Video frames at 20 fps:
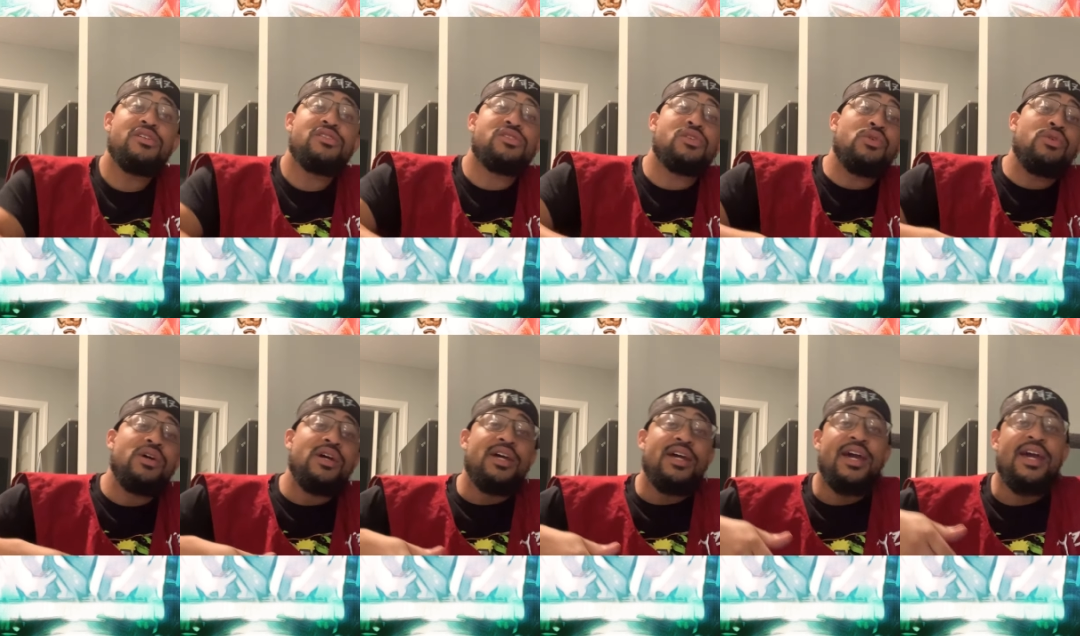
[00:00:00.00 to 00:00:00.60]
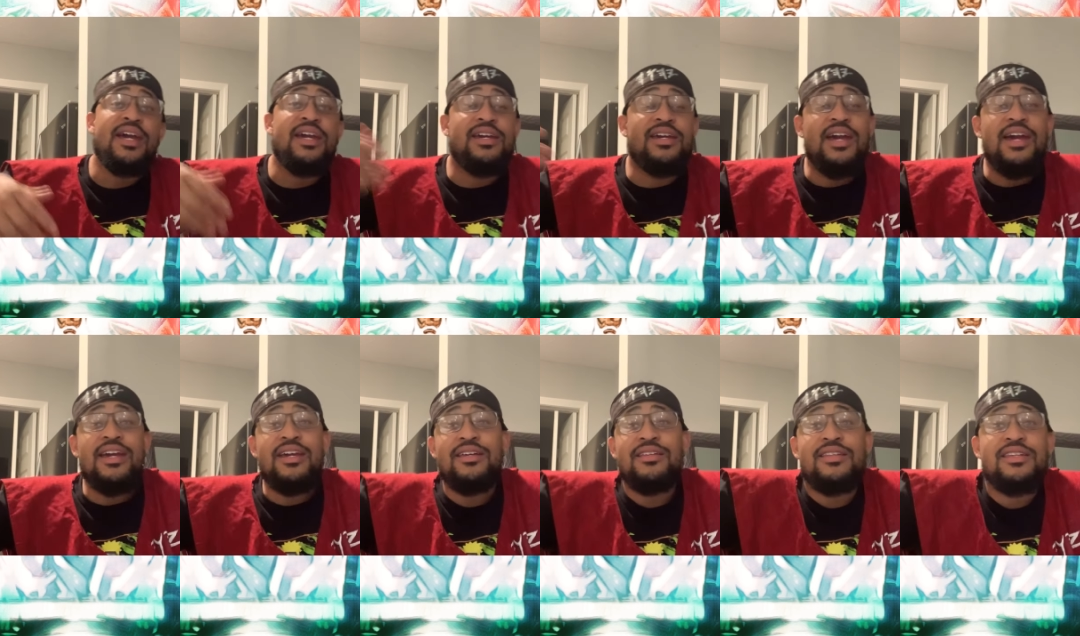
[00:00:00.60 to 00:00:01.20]
So, hey,
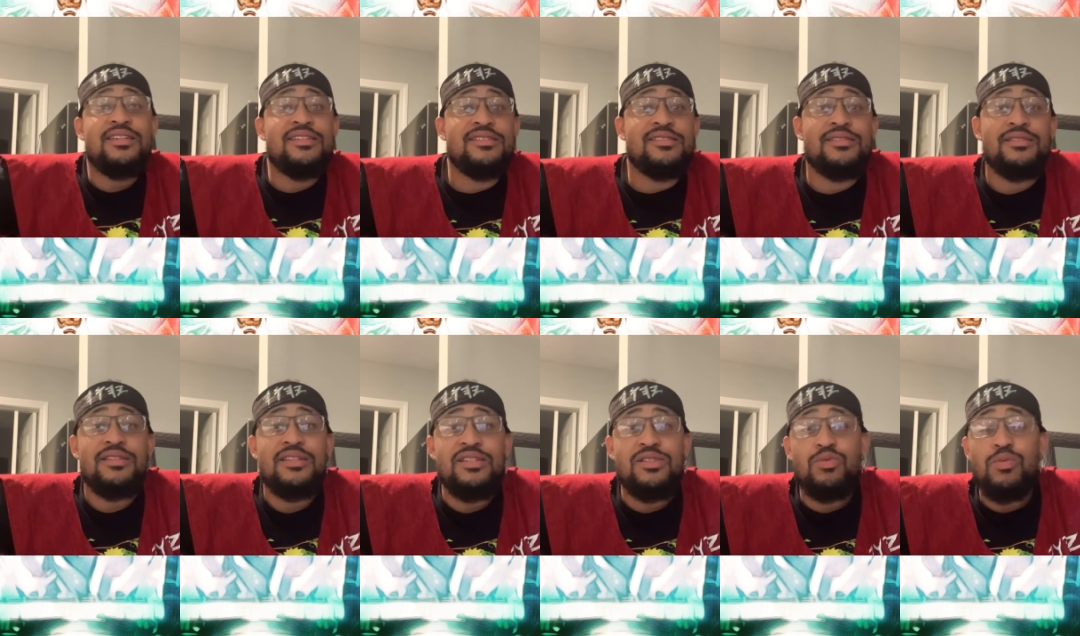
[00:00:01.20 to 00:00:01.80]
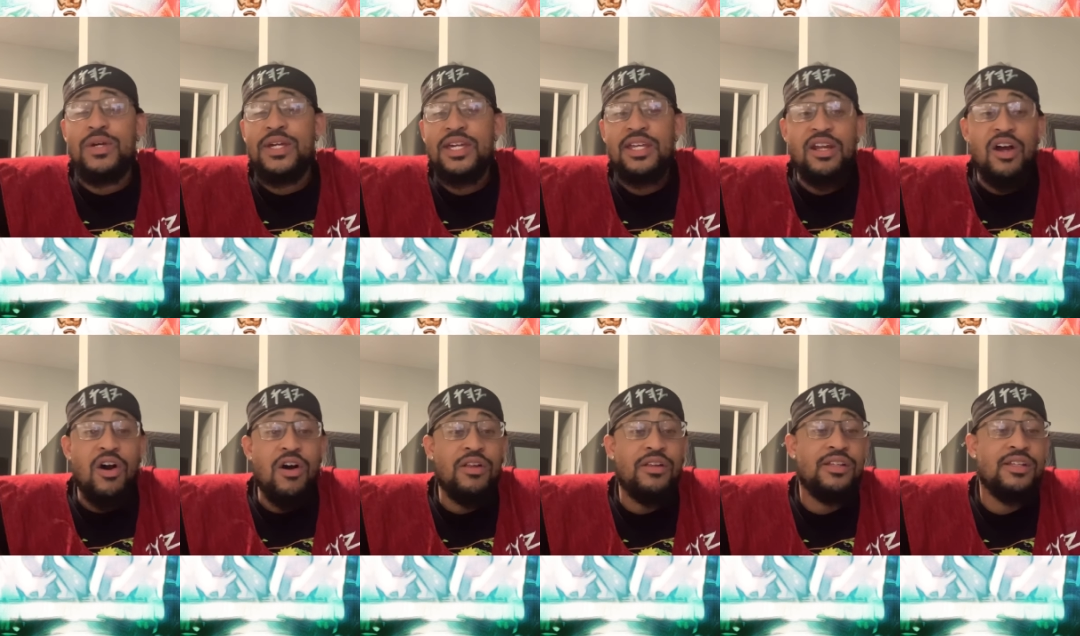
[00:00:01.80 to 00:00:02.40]
hey, these, these wicked
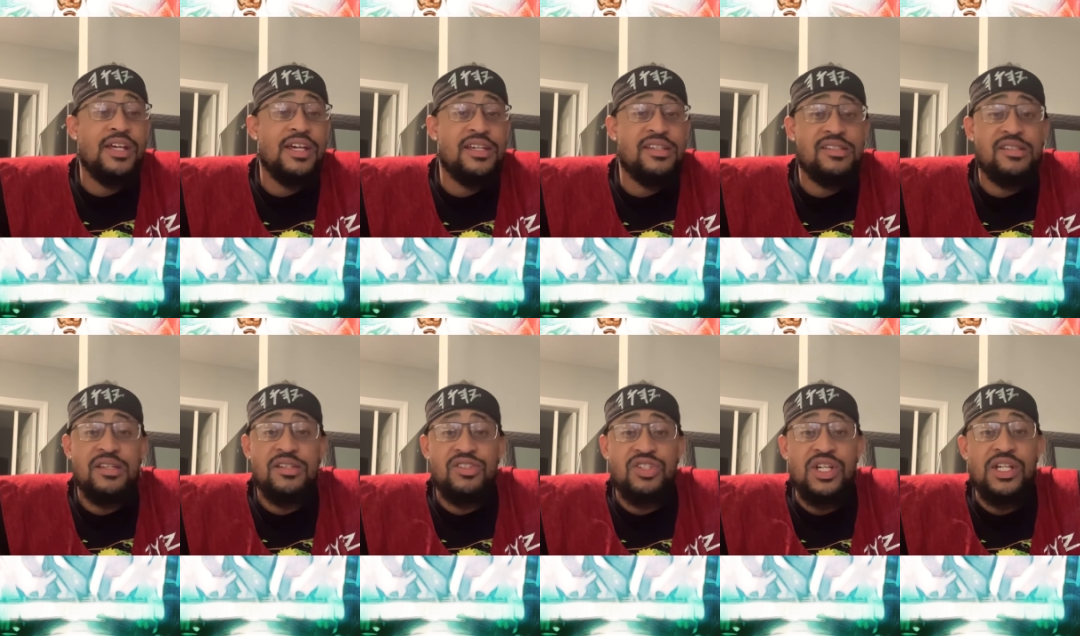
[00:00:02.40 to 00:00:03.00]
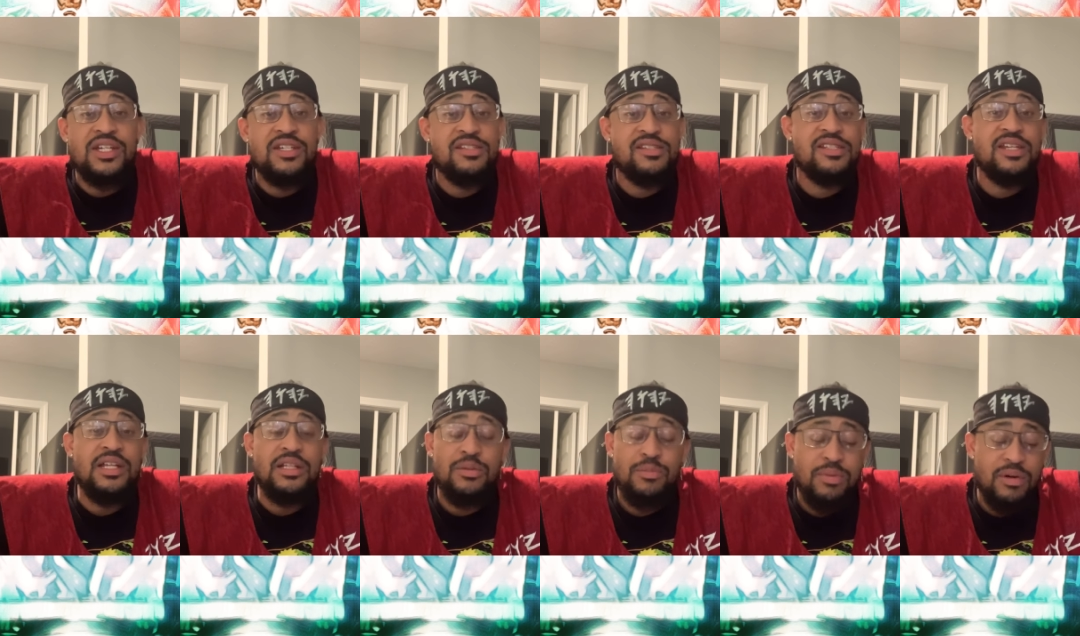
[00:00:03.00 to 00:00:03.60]
holidays that Jacob's
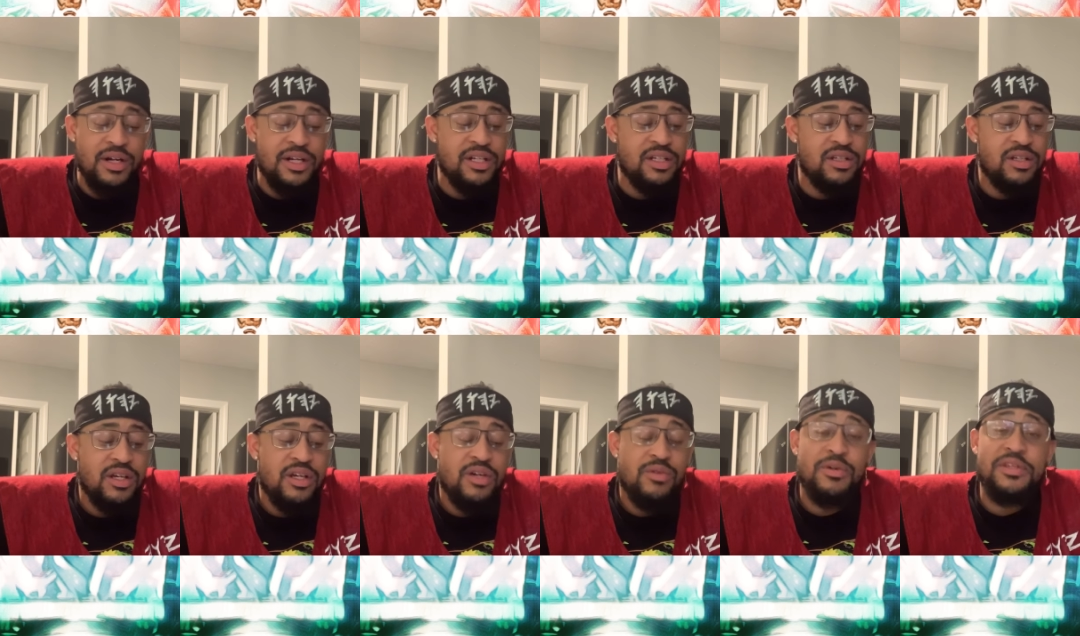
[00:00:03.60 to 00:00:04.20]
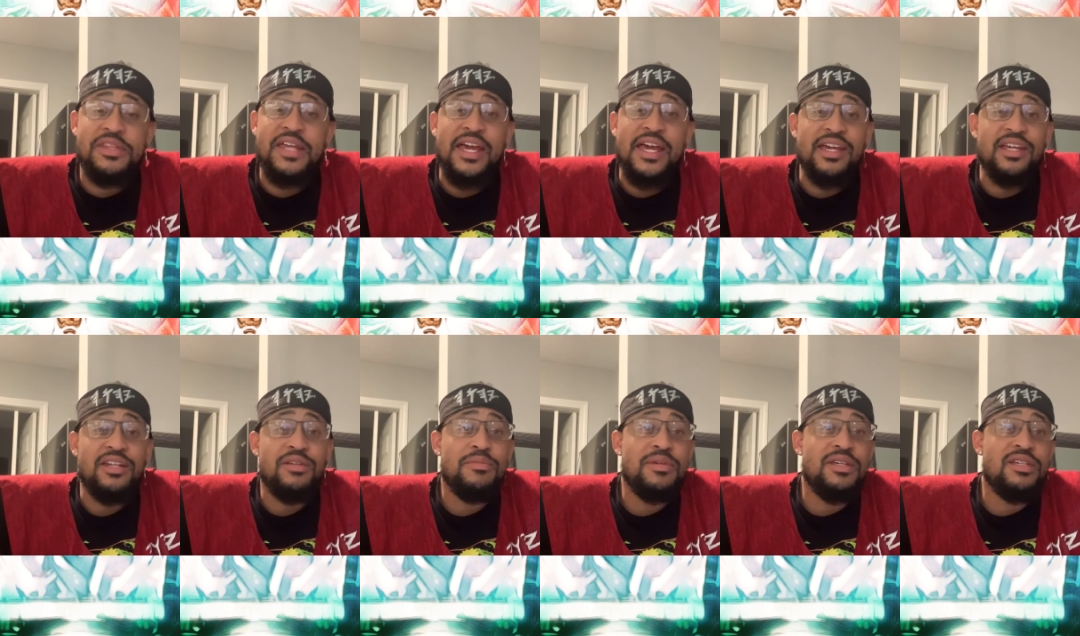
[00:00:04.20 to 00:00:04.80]
celebrating with their
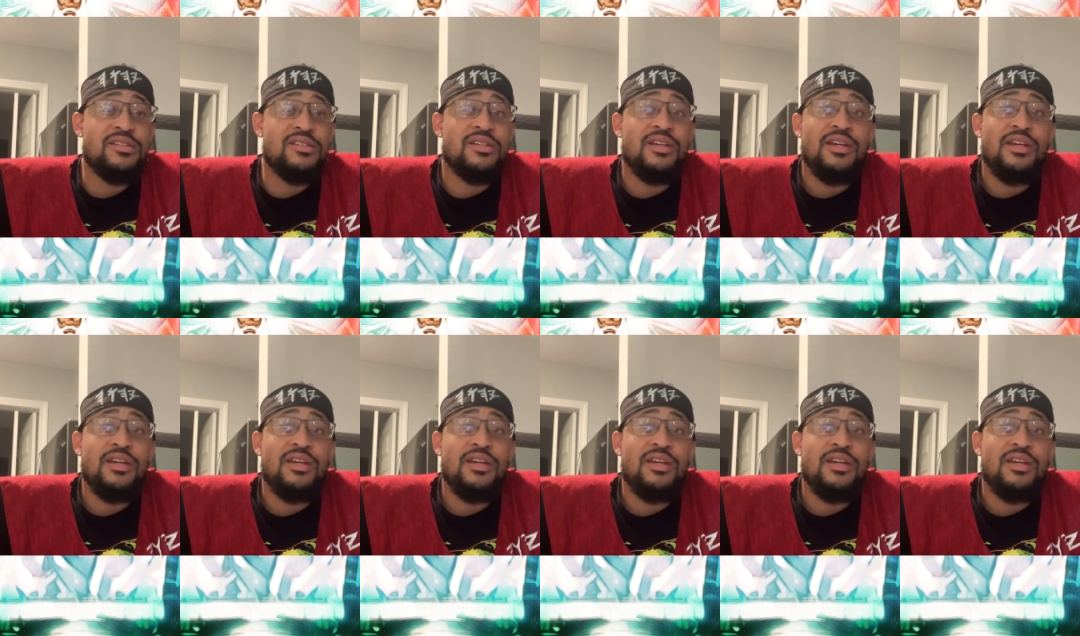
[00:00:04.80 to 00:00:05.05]
enemies,